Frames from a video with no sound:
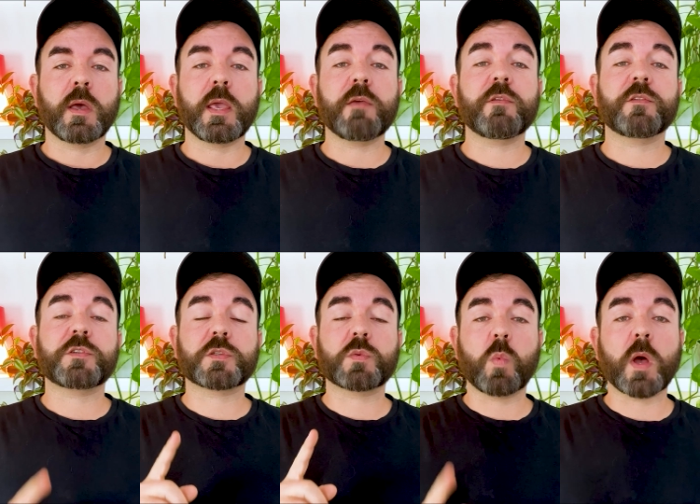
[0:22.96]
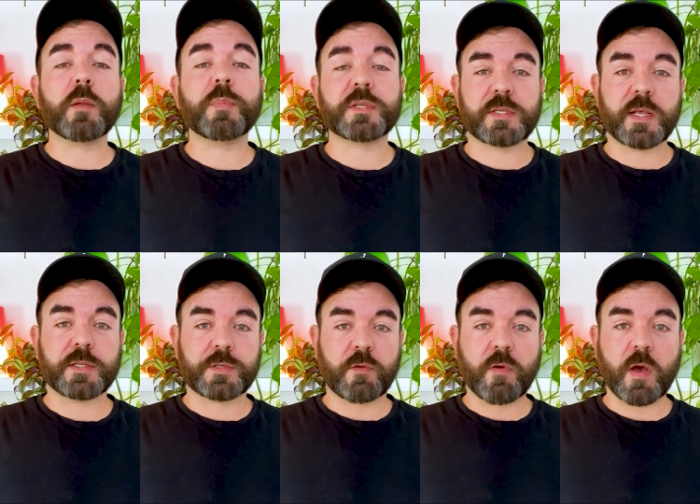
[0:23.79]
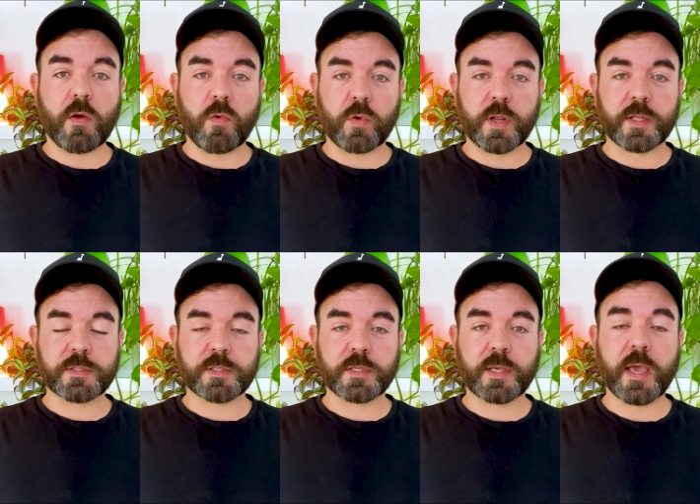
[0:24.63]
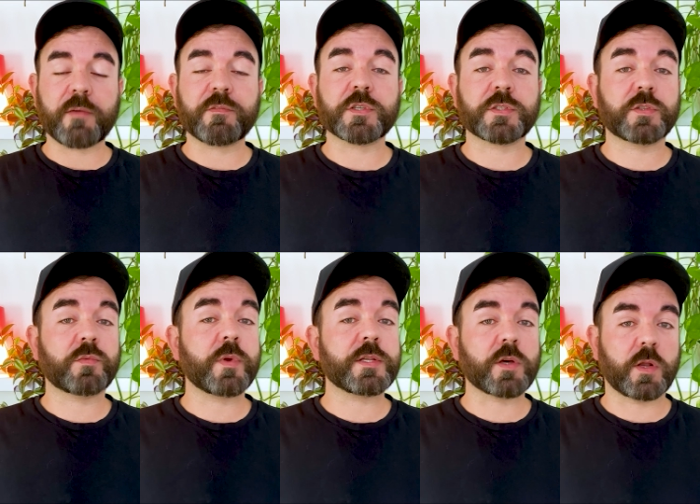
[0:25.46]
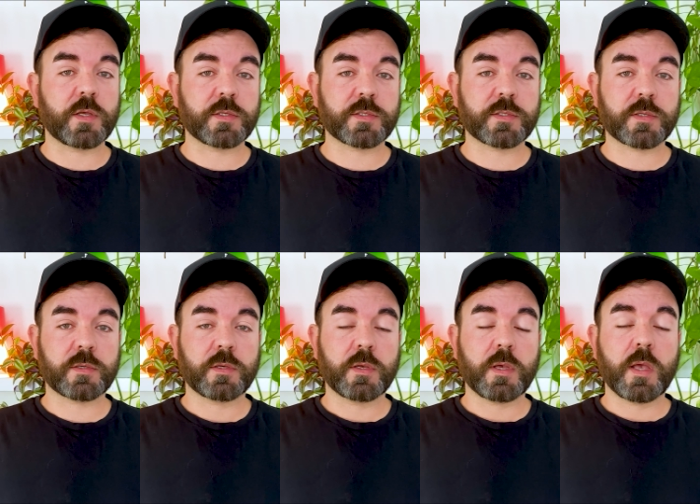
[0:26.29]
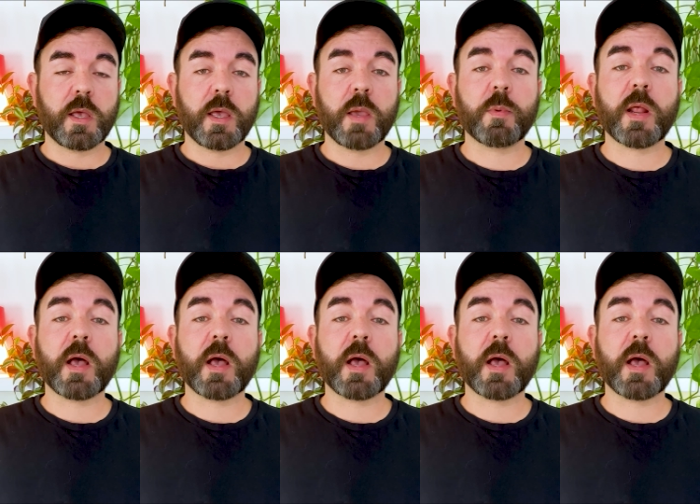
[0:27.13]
Even if just 1% of our audience gave just $3, it would